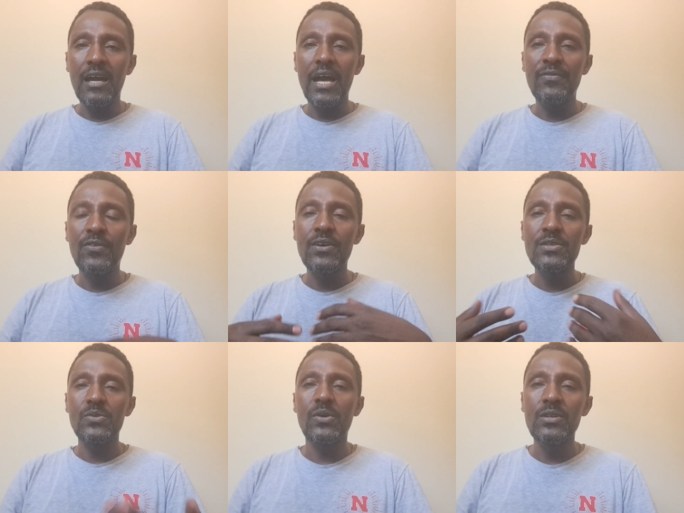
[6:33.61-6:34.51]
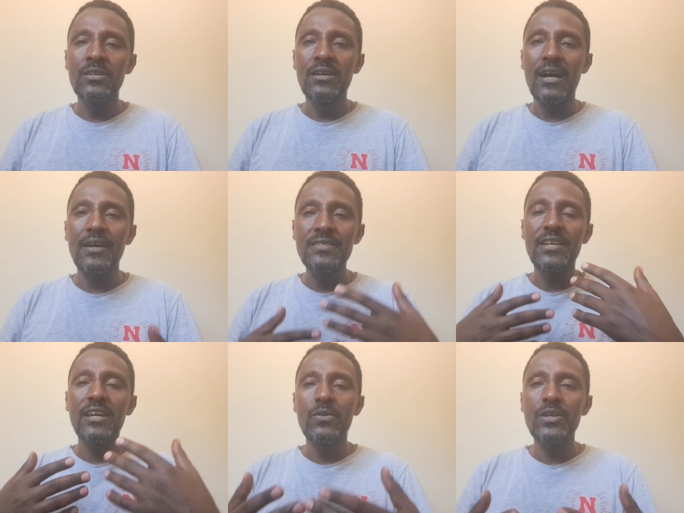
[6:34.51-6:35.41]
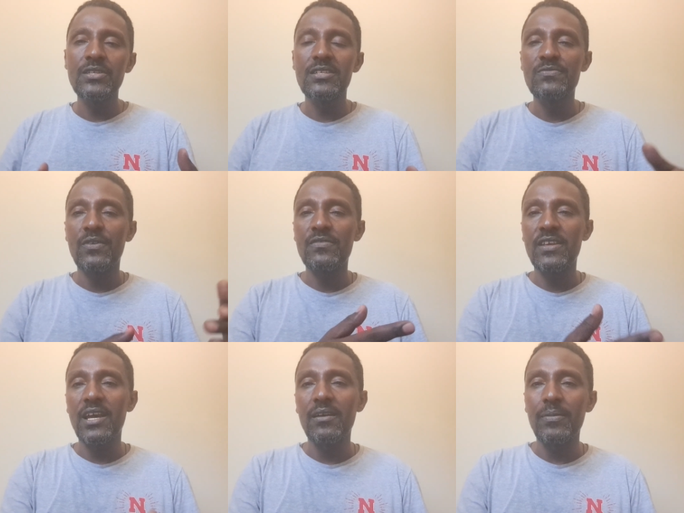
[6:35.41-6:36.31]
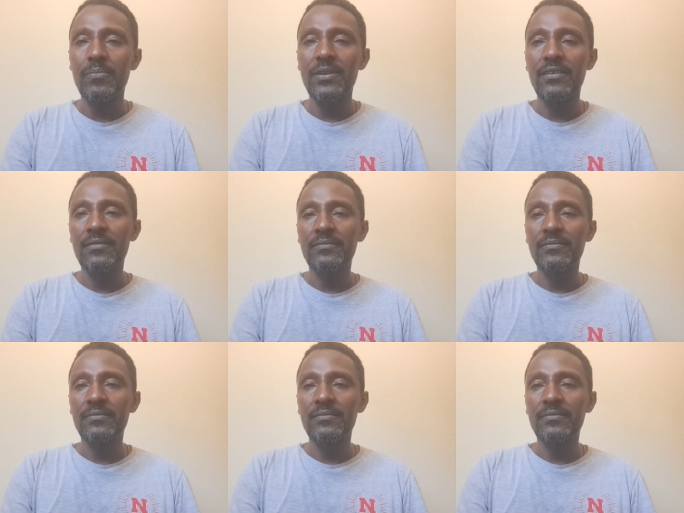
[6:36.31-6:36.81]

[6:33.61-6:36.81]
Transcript: I focus on answering questions for the young people.